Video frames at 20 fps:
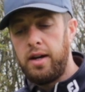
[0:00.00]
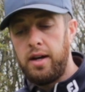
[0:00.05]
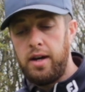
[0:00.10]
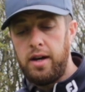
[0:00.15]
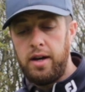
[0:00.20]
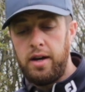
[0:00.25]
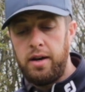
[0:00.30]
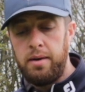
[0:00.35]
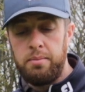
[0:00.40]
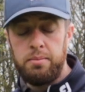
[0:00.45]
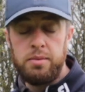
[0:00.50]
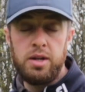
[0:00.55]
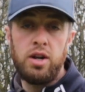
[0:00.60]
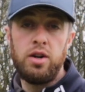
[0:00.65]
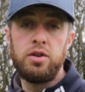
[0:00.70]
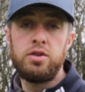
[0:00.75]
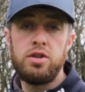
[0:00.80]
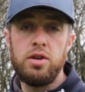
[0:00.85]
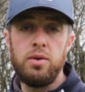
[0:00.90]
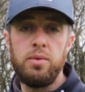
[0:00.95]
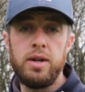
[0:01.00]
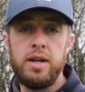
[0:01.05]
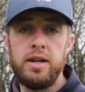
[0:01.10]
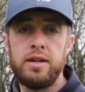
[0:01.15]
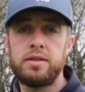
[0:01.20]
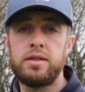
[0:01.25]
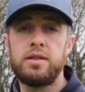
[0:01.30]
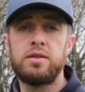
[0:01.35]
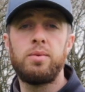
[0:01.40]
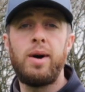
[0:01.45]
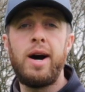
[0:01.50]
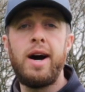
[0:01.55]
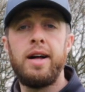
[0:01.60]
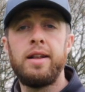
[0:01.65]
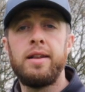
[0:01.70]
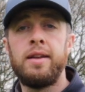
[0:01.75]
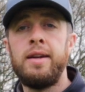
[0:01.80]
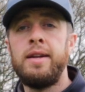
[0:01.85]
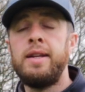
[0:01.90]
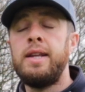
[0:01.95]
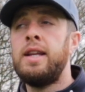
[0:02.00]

juniors as well.